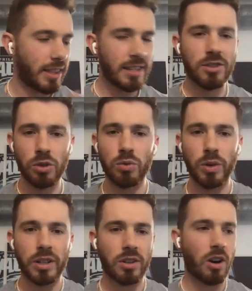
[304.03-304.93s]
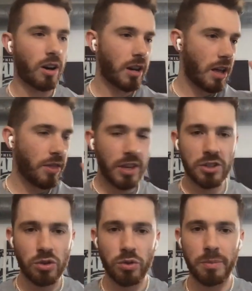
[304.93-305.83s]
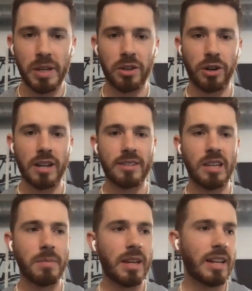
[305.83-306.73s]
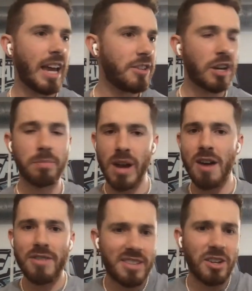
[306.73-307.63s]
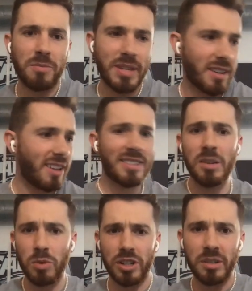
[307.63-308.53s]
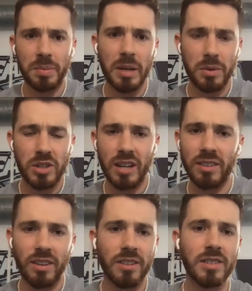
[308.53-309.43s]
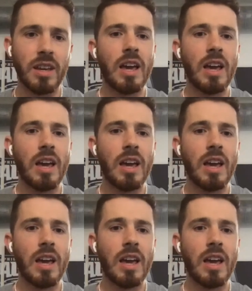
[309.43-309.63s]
this dude works hard. This dude would be a great teammate. A.J. Brown is here because he wanted to play with Jalen Hurts.